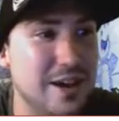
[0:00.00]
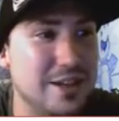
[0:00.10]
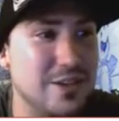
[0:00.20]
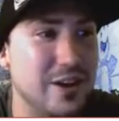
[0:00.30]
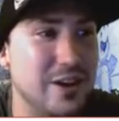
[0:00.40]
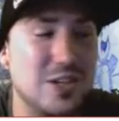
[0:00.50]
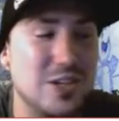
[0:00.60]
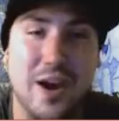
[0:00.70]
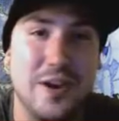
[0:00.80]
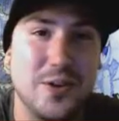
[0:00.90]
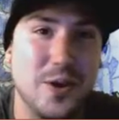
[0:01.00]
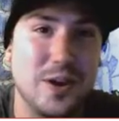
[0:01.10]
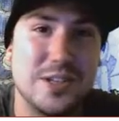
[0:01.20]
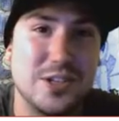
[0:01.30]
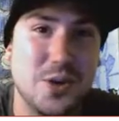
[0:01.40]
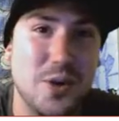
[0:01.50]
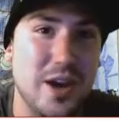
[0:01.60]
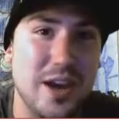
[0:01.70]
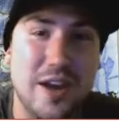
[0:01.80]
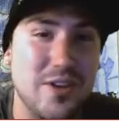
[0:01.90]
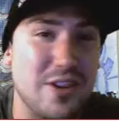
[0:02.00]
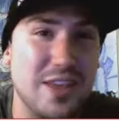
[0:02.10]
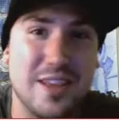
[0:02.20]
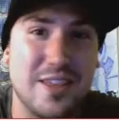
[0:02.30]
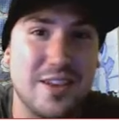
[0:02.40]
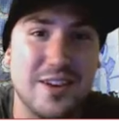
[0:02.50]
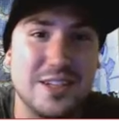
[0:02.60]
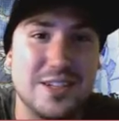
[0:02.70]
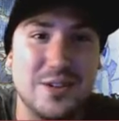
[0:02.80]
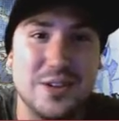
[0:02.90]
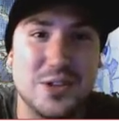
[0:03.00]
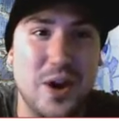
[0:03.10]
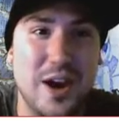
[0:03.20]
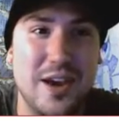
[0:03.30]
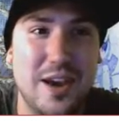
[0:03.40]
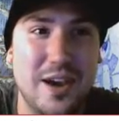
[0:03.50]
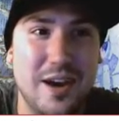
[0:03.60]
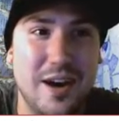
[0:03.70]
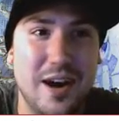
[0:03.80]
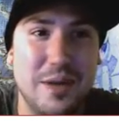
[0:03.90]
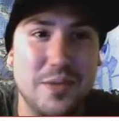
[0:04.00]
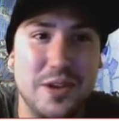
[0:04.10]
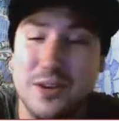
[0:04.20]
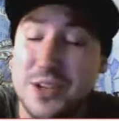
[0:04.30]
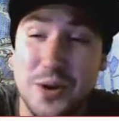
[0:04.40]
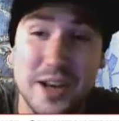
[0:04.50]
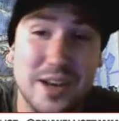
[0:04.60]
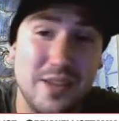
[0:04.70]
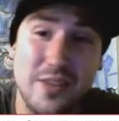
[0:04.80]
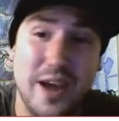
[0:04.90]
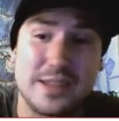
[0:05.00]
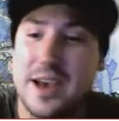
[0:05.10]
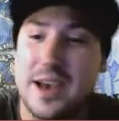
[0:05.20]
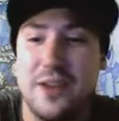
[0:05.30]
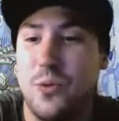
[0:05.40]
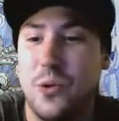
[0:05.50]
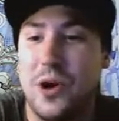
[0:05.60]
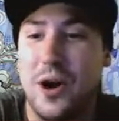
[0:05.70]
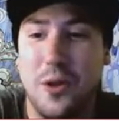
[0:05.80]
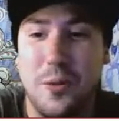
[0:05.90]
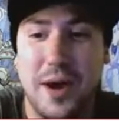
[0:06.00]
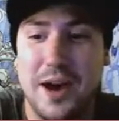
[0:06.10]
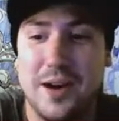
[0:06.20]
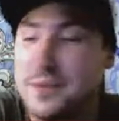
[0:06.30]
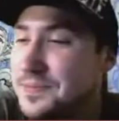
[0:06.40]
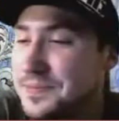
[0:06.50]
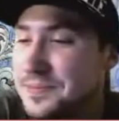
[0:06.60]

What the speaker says: as long as you're outdoors enjoying everything that there is to enjoy, you're doing it, and that's kind of what we're all about.